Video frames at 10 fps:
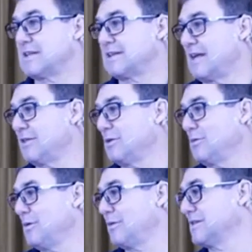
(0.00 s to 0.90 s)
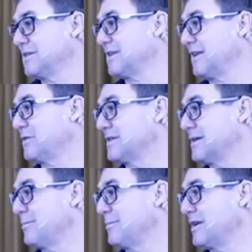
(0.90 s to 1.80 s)
us that nothing we face in this life can
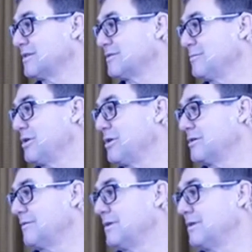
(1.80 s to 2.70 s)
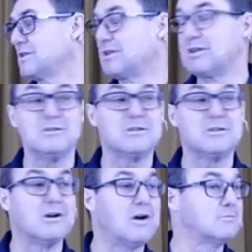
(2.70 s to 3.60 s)
separate us from god's love so don't go
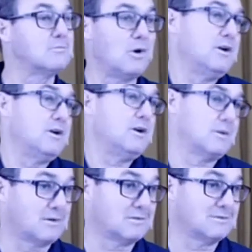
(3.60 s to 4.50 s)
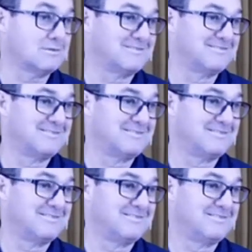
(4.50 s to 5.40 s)
out and be worried about it
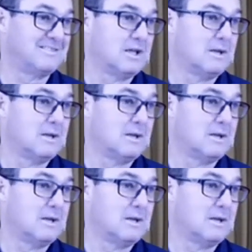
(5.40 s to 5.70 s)
but